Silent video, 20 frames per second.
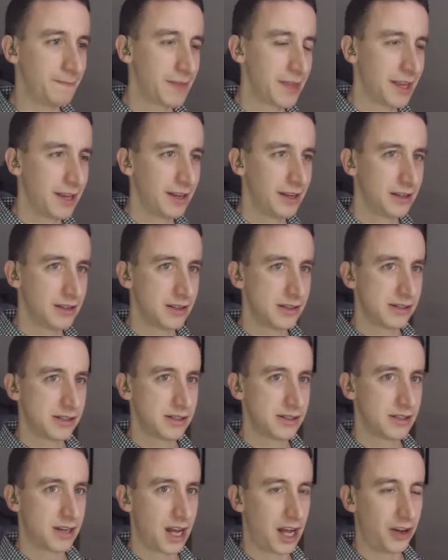what?
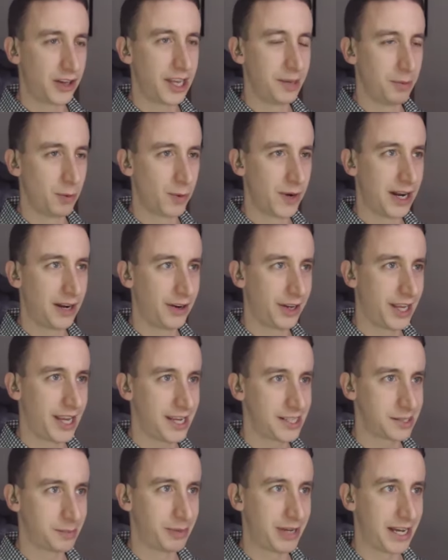I'll keep them around
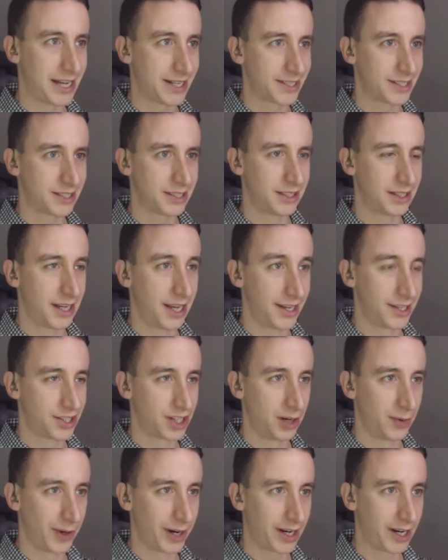in case of bats
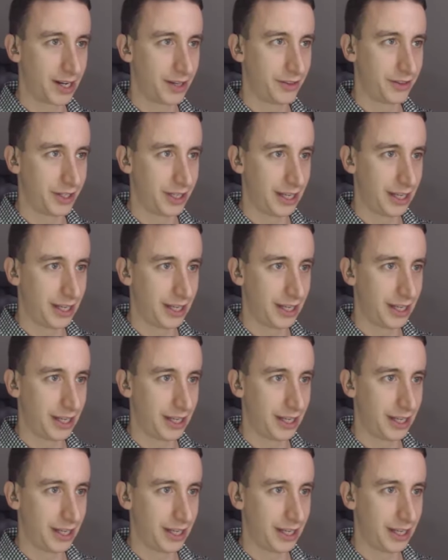and start working